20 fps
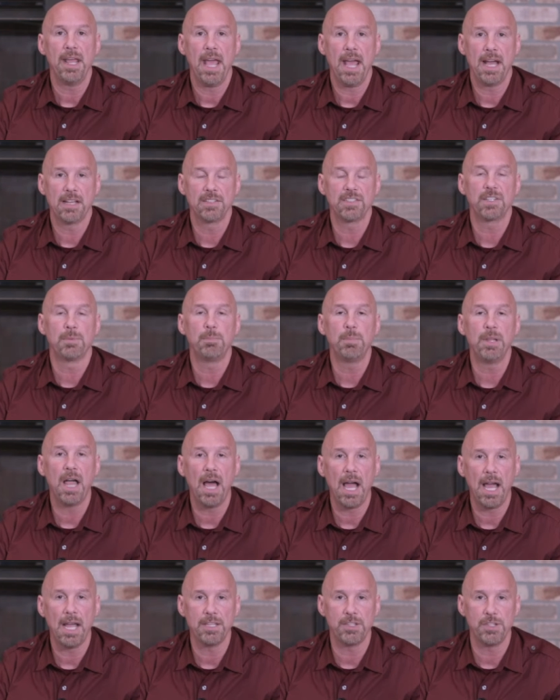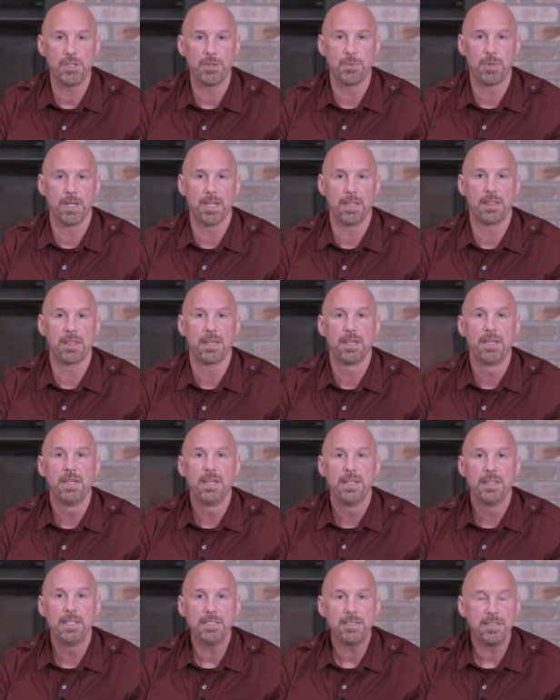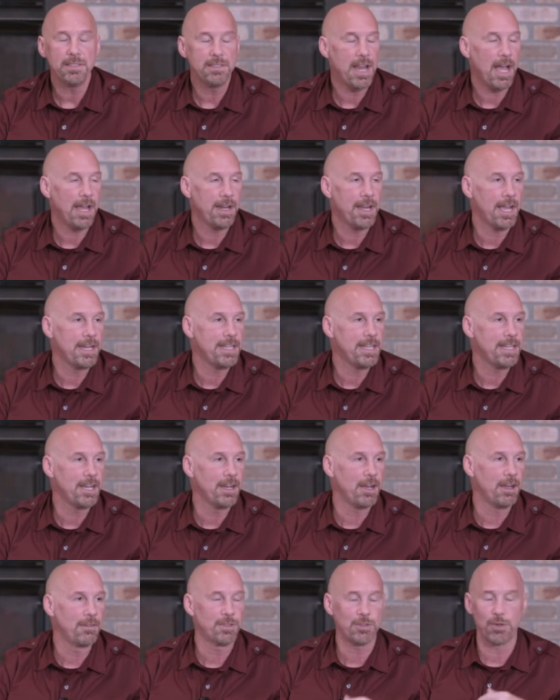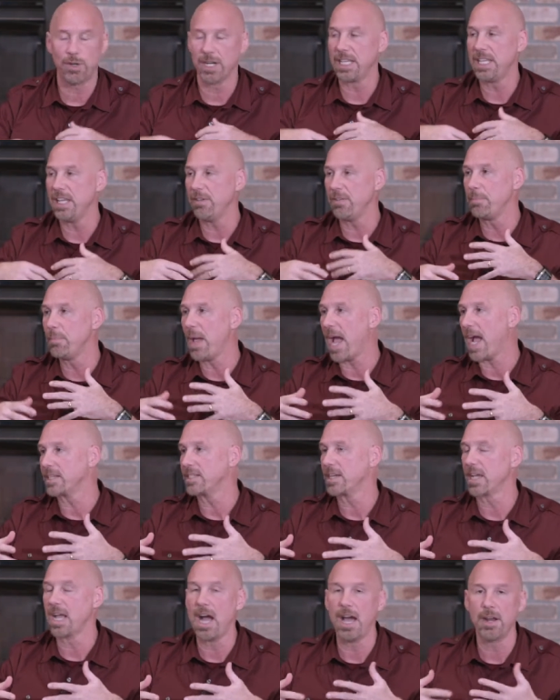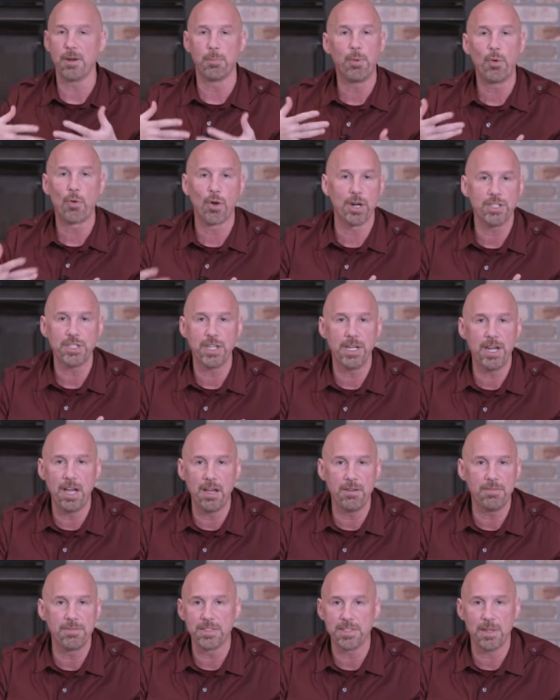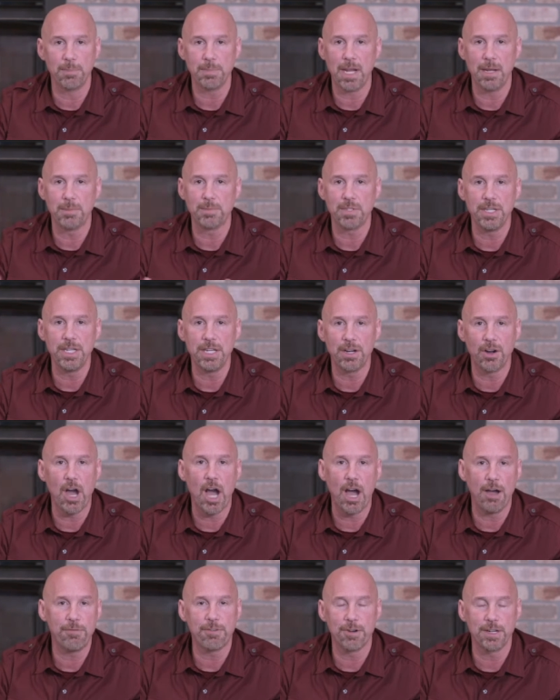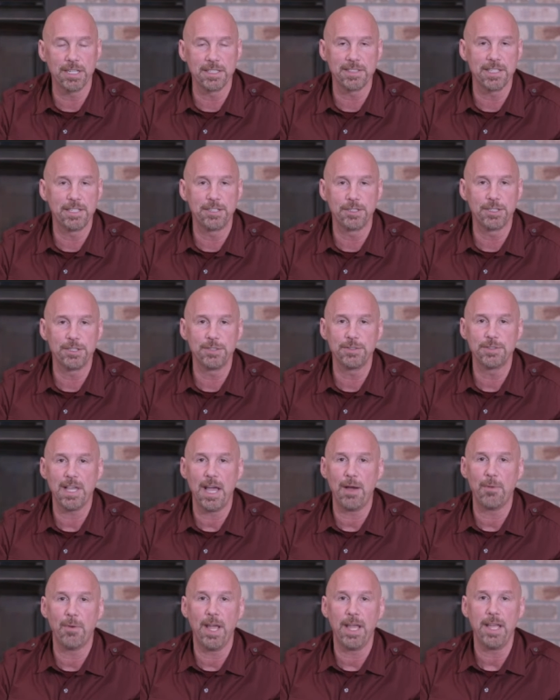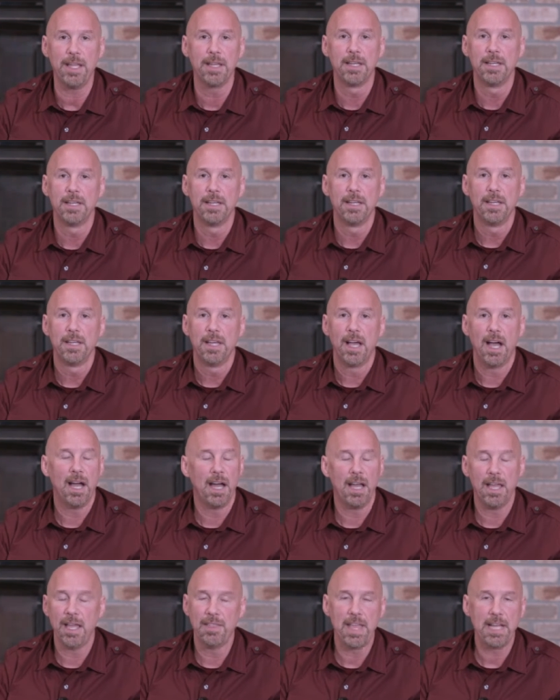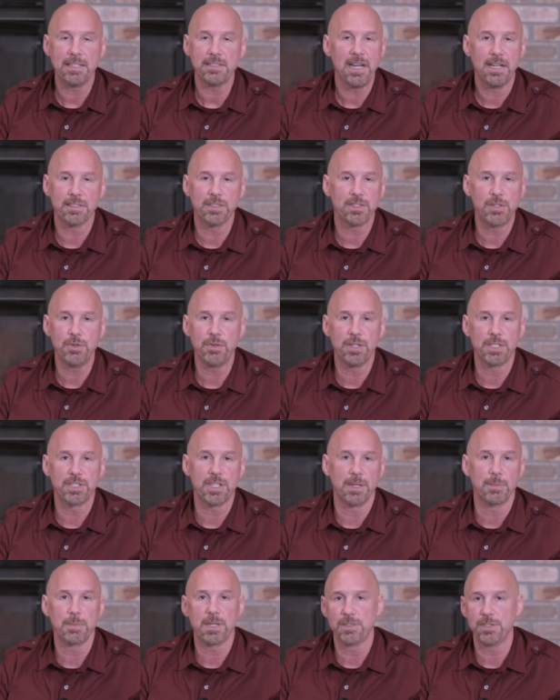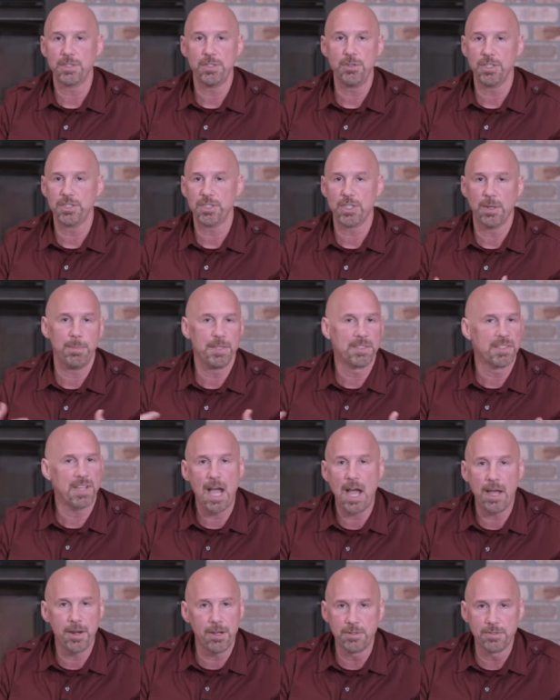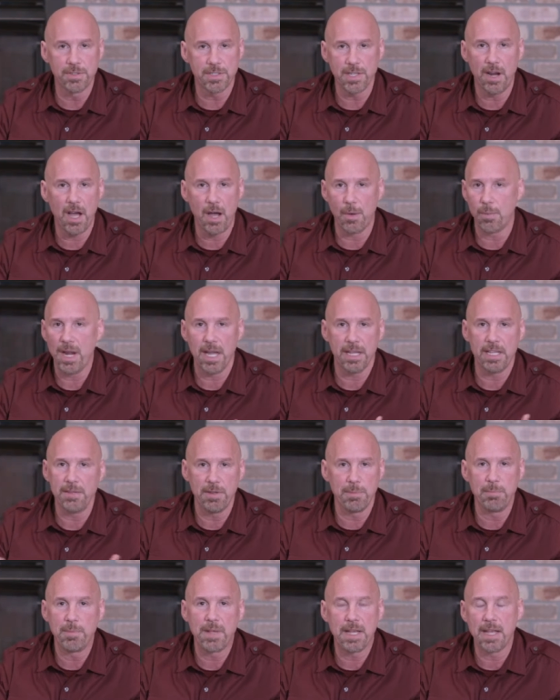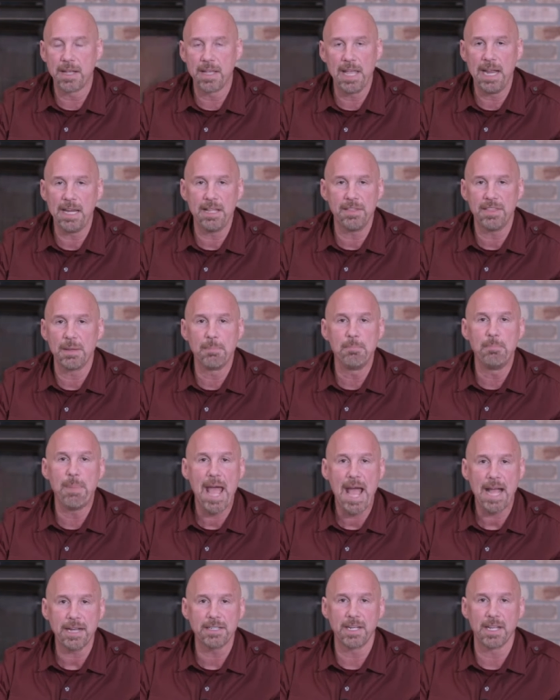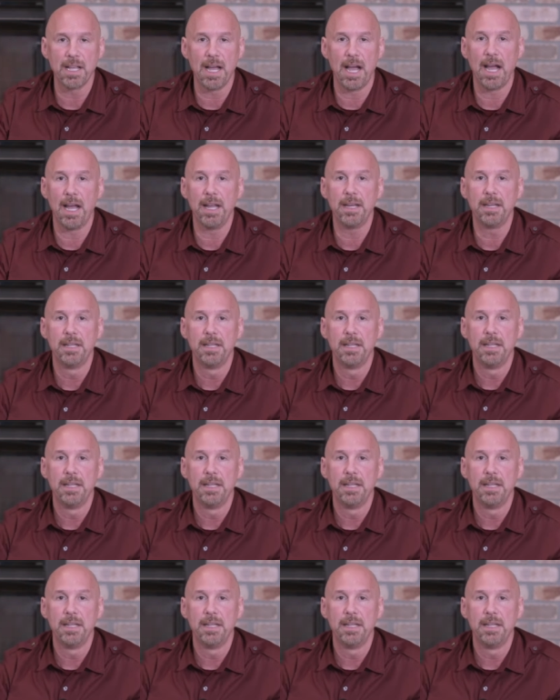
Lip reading: has supplied you with. This is not an idea of sort of giving back to God a portion of. Sometimes you hear offerings introduced that way. And that's not stewardship, because stewardship is God owns it all. We're not giving anything back to God.